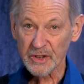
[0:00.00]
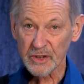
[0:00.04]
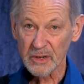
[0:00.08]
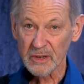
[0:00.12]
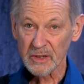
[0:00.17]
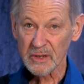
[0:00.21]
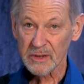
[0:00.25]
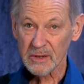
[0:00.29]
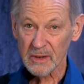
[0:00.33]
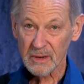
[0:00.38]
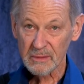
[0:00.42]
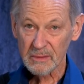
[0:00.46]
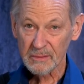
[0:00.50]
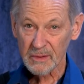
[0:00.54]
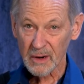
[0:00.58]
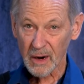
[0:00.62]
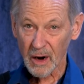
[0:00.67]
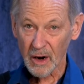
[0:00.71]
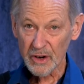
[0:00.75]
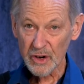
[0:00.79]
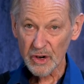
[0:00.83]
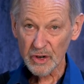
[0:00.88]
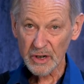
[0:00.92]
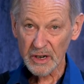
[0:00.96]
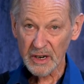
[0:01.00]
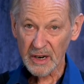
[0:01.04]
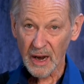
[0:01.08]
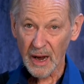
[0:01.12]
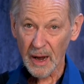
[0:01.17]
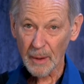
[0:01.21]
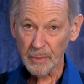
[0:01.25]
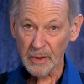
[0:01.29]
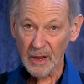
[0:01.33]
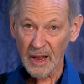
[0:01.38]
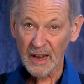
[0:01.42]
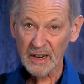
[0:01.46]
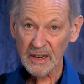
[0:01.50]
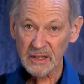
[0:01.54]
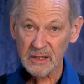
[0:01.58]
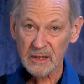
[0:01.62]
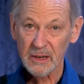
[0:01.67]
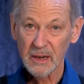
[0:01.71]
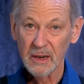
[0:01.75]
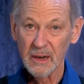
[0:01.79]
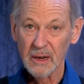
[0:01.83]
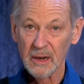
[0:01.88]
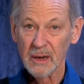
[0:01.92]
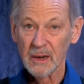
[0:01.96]
Big questions are usually
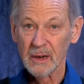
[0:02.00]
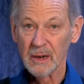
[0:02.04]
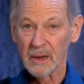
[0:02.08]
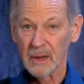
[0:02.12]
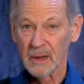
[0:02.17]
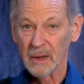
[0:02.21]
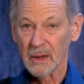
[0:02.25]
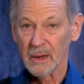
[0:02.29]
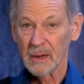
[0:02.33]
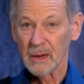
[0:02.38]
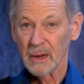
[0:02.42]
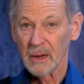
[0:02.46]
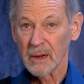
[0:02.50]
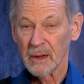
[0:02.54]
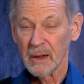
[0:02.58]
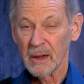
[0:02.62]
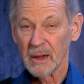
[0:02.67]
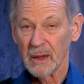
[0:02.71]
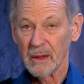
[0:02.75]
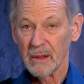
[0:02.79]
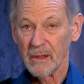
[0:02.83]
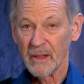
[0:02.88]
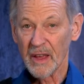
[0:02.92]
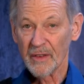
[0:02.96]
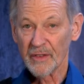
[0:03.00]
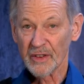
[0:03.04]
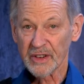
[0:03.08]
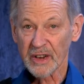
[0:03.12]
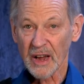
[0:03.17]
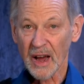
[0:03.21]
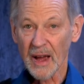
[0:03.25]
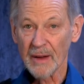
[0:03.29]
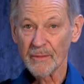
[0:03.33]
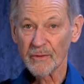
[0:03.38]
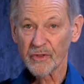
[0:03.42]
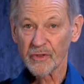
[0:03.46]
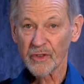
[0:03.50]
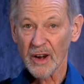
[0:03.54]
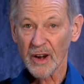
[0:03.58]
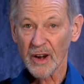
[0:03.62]
complex. They